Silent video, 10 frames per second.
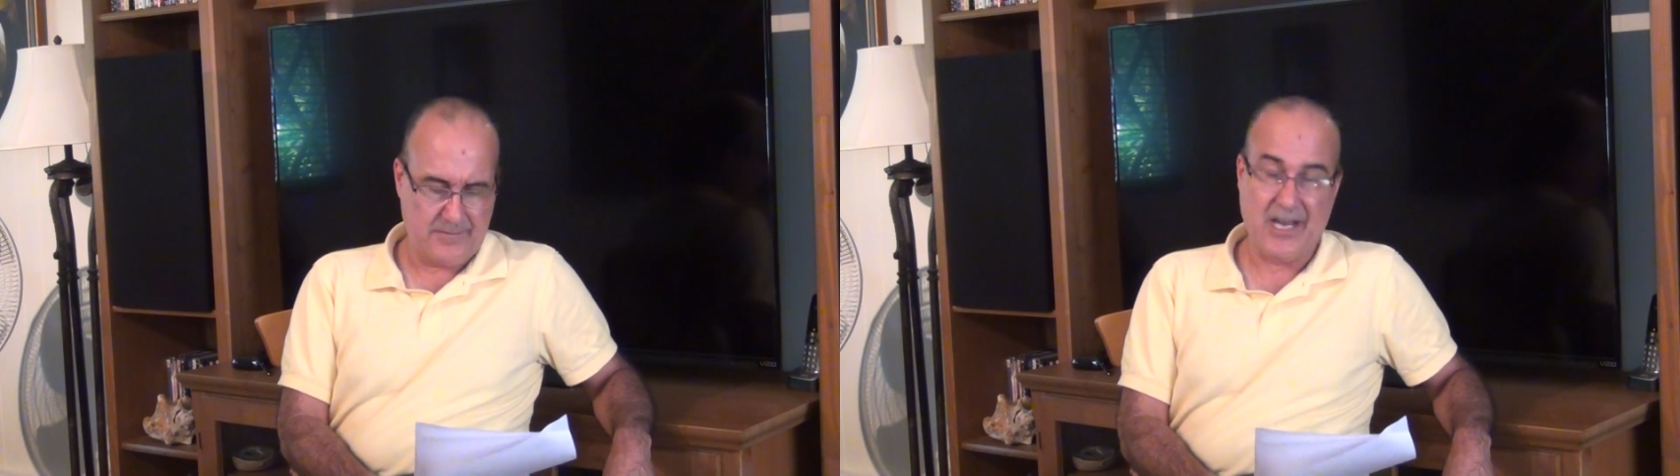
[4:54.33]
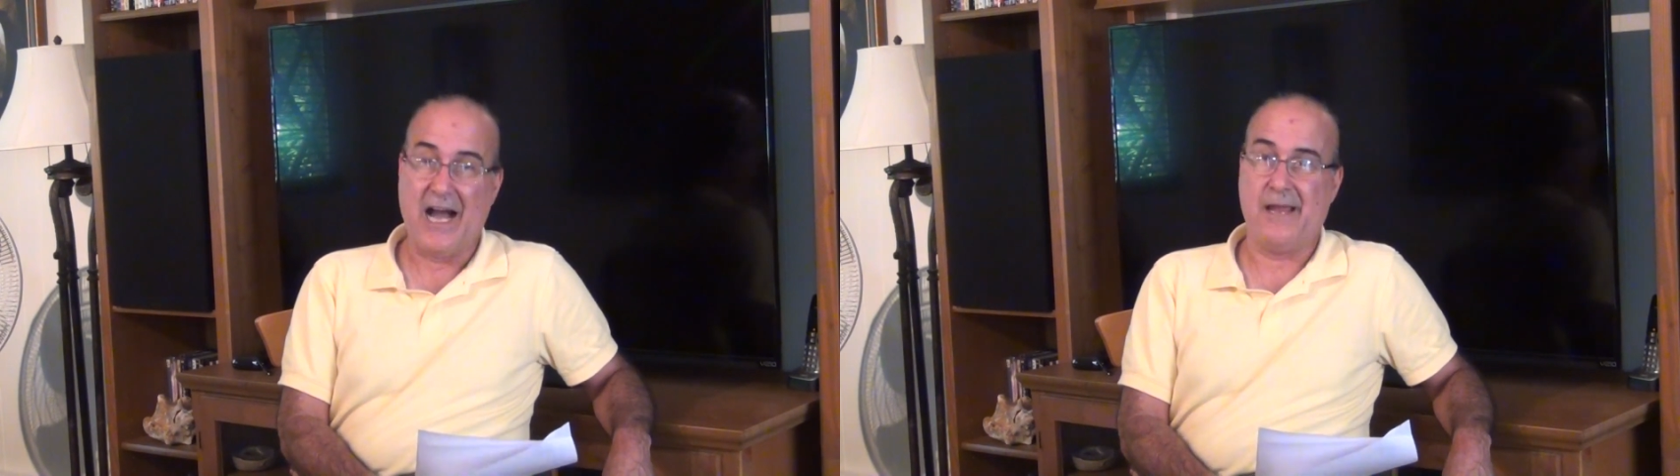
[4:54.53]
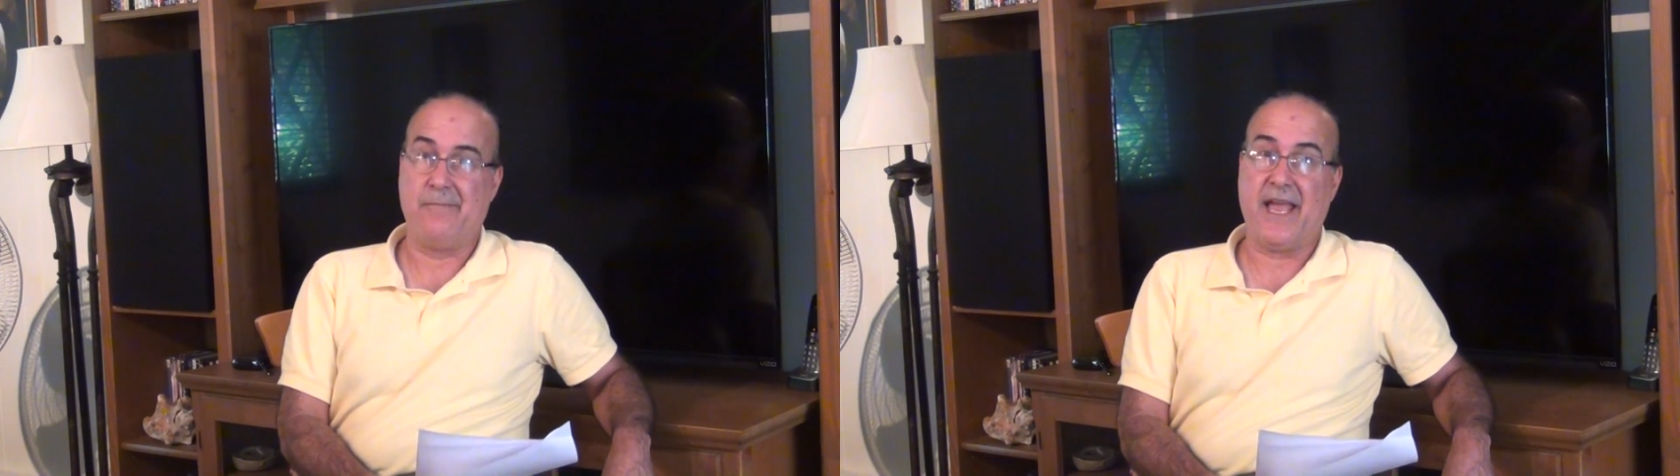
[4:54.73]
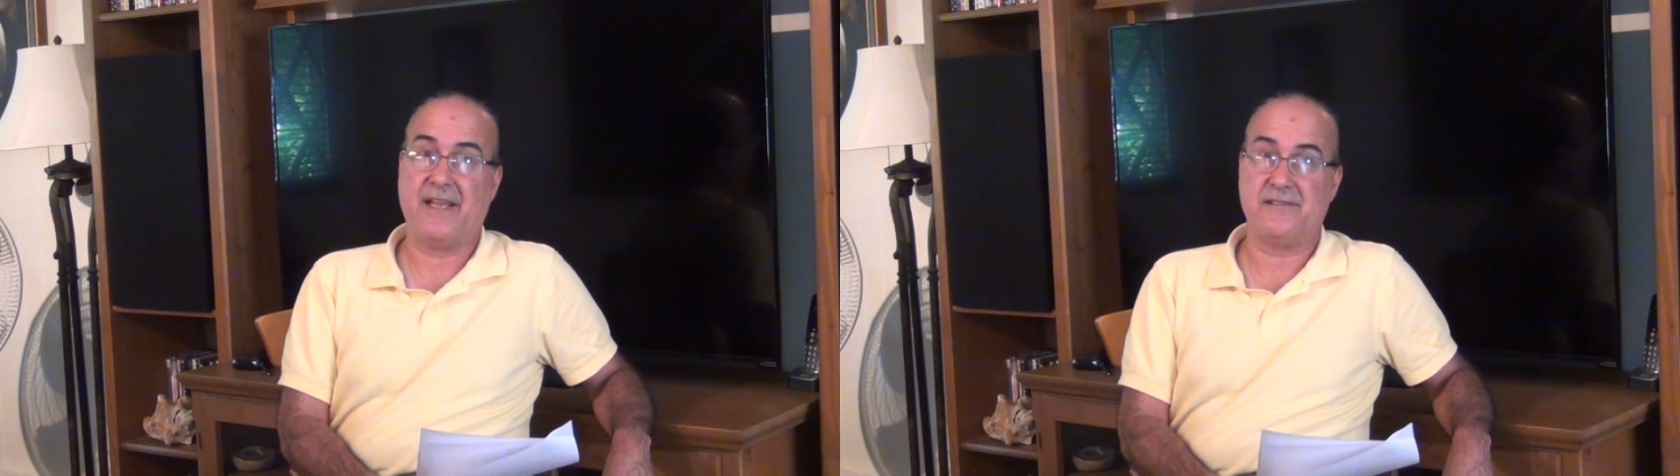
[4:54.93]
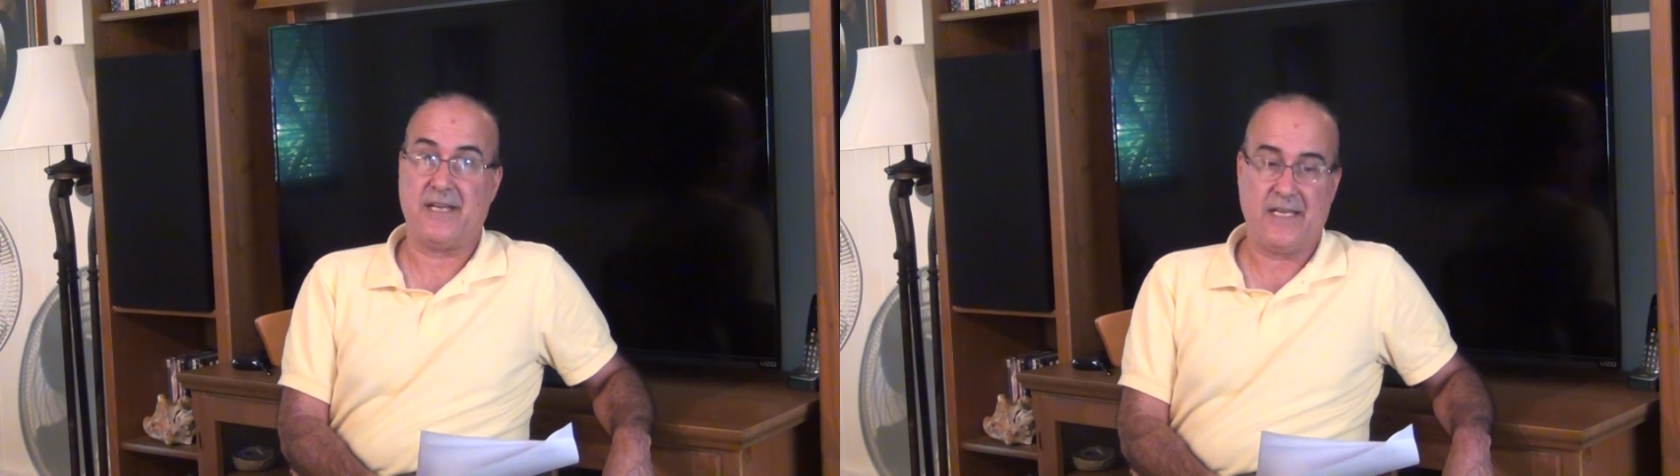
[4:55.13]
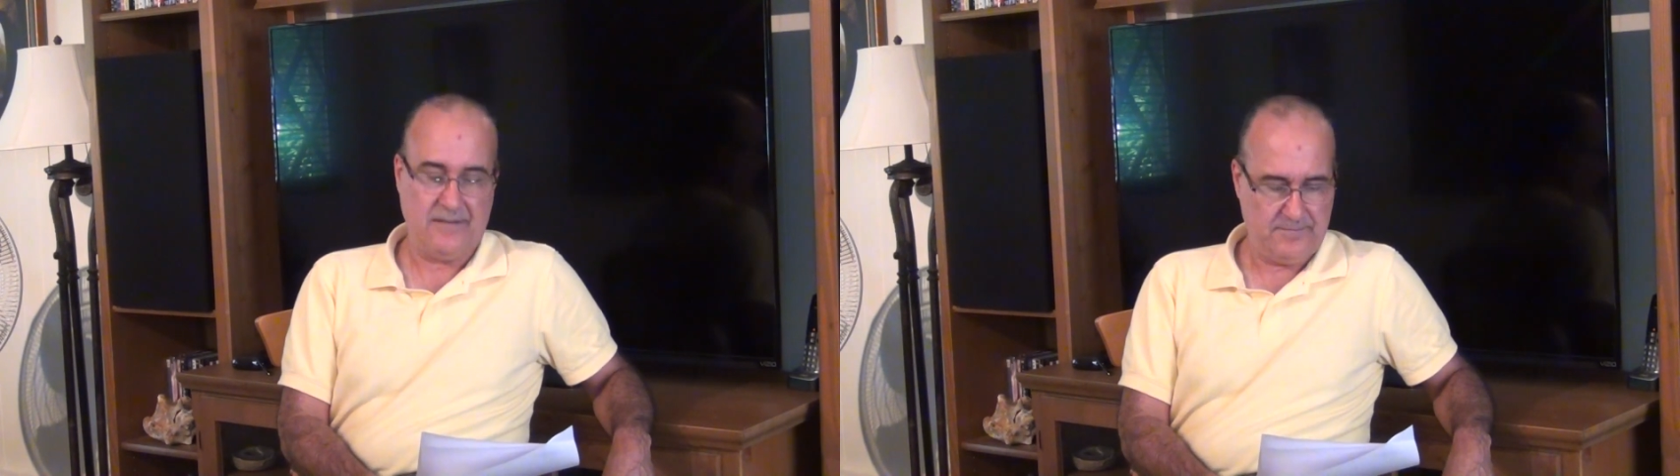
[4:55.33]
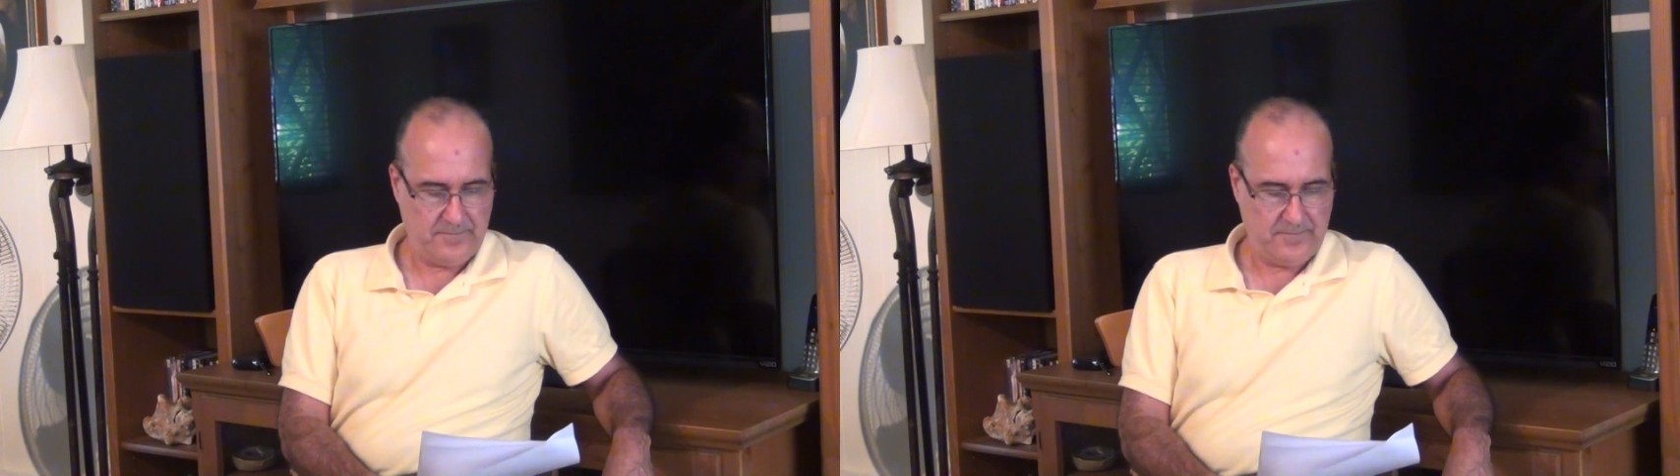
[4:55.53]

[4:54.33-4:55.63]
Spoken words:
Time Magazine,